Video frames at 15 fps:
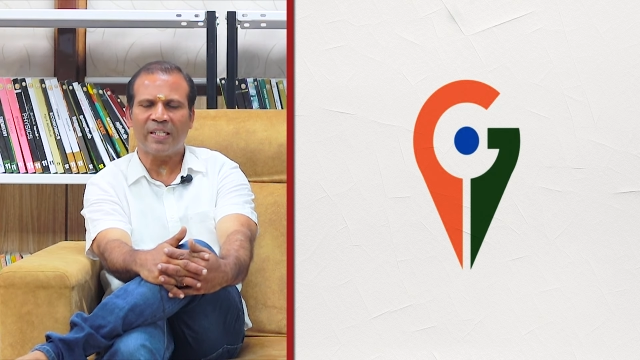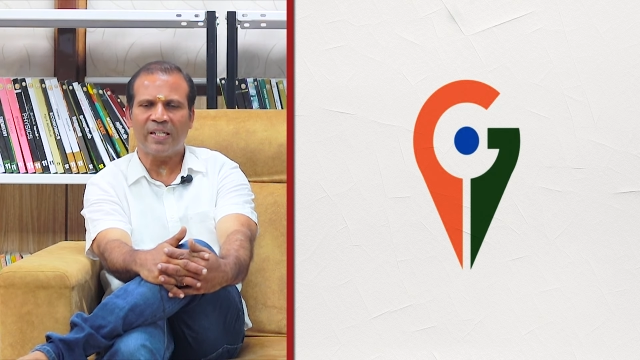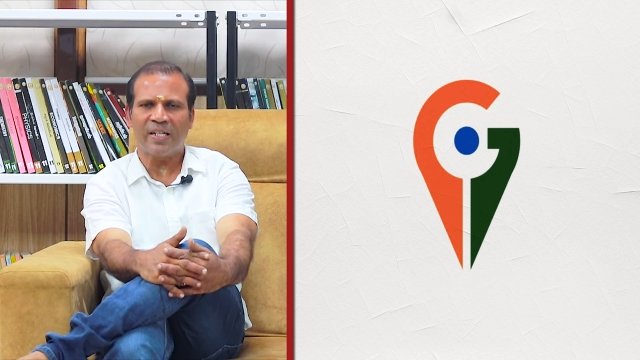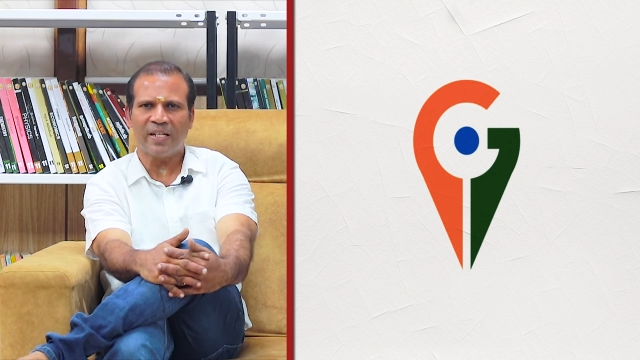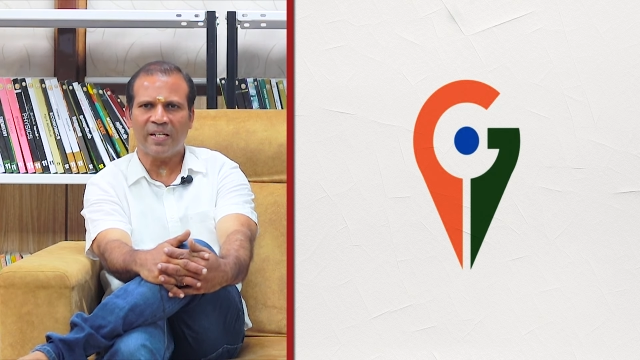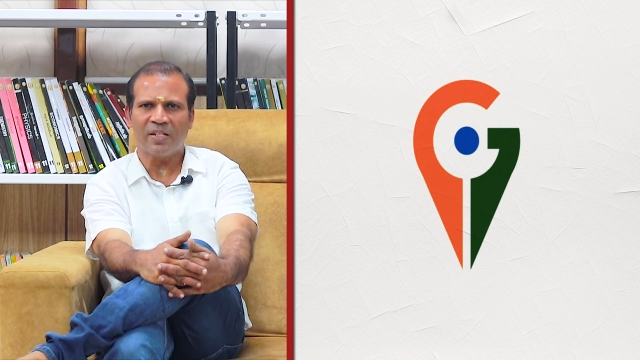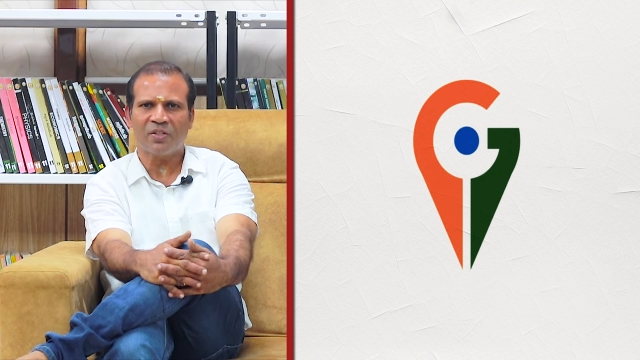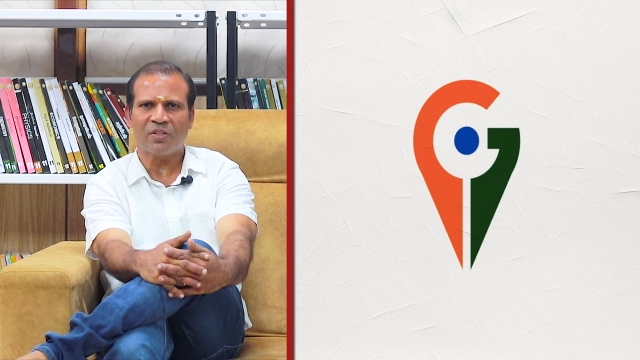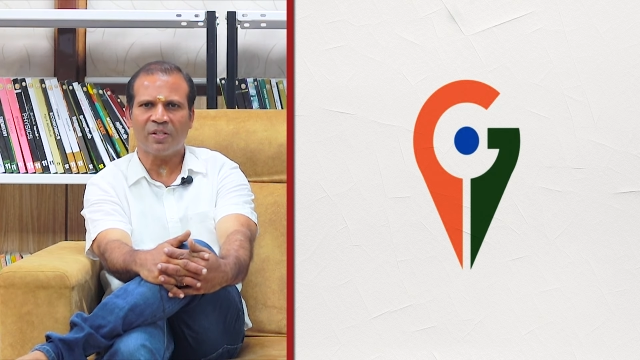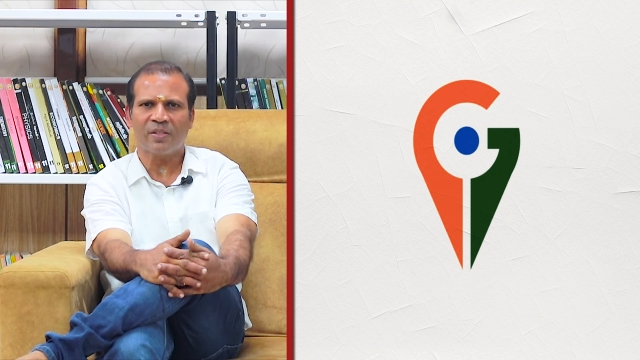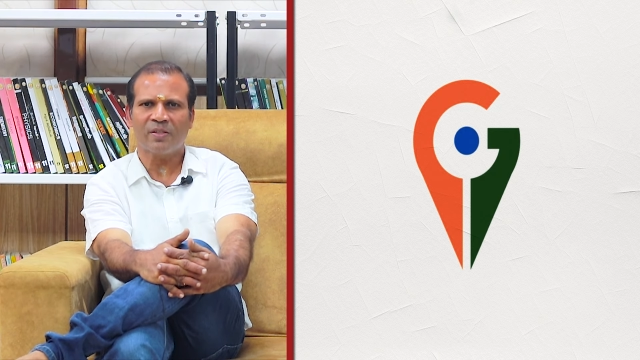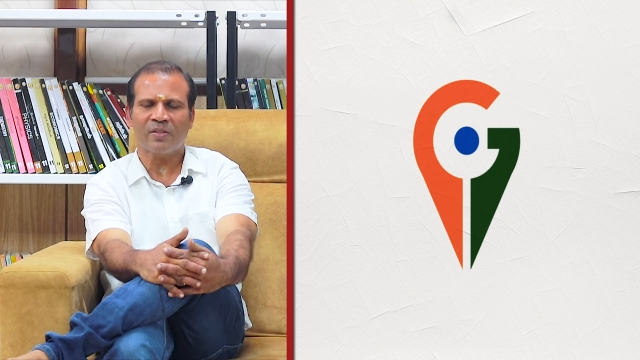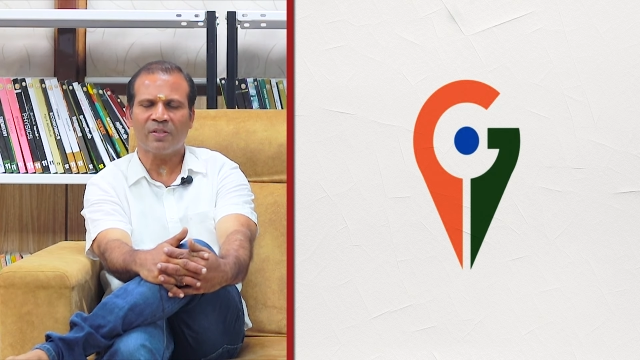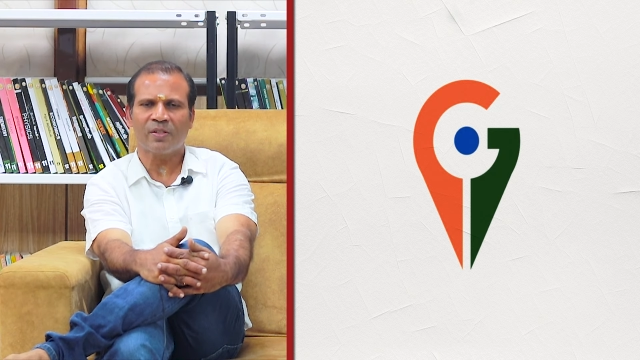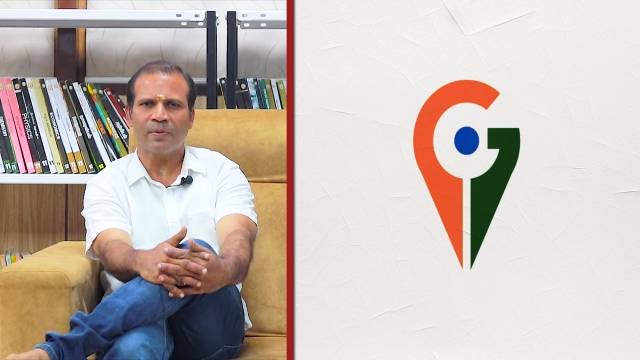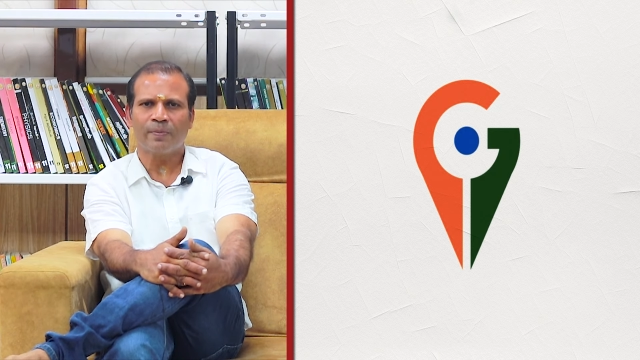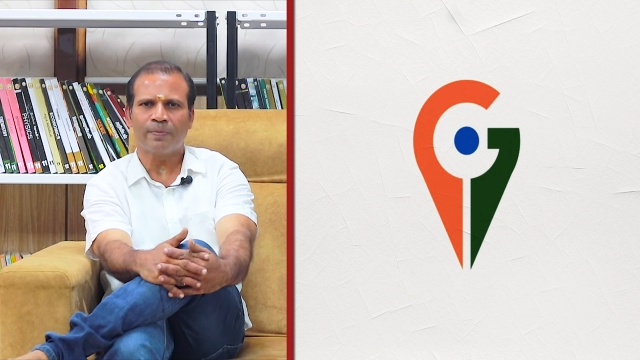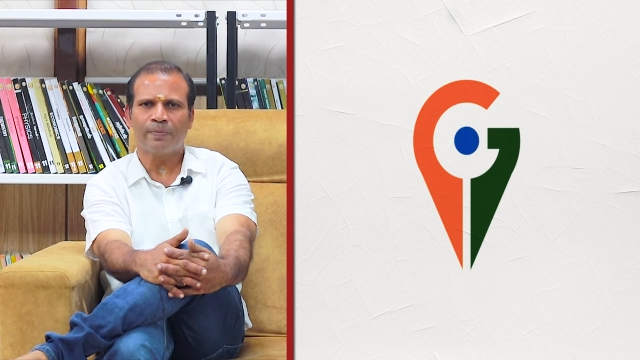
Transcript: indications